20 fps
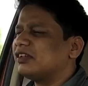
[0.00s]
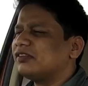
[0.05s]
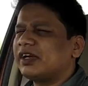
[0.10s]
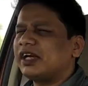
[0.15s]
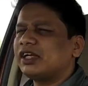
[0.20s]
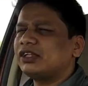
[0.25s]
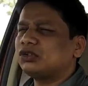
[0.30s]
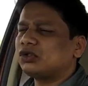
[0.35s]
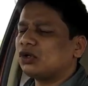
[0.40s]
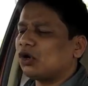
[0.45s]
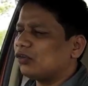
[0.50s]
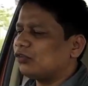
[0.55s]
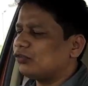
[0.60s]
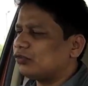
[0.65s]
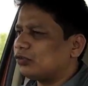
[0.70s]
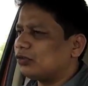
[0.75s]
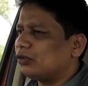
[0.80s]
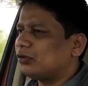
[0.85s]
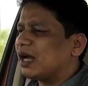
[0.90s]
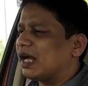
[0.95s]
very
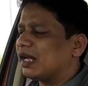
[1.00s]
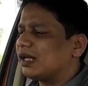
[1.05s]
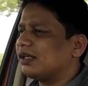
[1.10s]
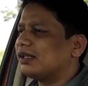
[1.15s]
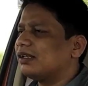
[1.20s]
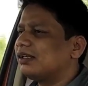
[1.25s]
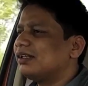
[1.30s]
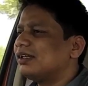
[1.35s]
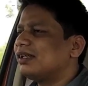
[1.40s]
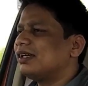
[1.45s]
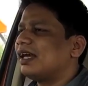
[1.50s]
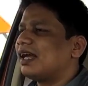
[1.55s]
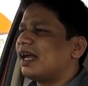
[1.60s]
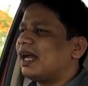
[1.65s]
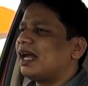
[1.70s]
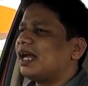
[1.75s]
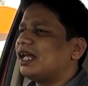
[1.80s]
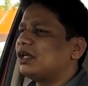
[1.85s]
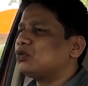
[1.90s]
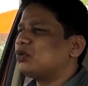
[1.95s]
thoughtful manner,
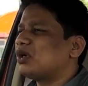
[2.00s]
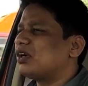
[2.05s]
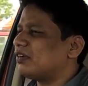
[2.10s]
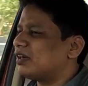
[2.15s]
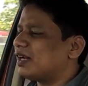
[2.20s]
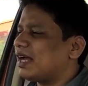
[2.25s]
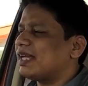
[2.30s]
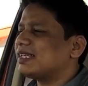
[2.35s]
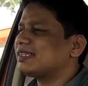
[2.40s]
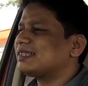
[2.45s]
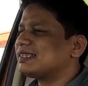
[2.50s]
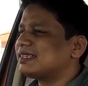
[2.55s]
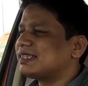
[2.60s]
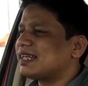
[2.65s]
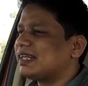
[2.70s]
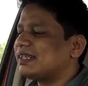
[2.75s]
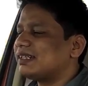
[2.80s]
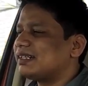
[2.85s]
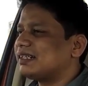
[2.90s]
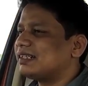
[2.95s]
and whoever has
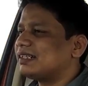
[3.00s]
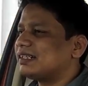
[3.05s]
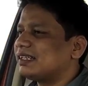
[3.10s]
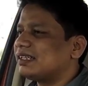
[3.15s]
designed it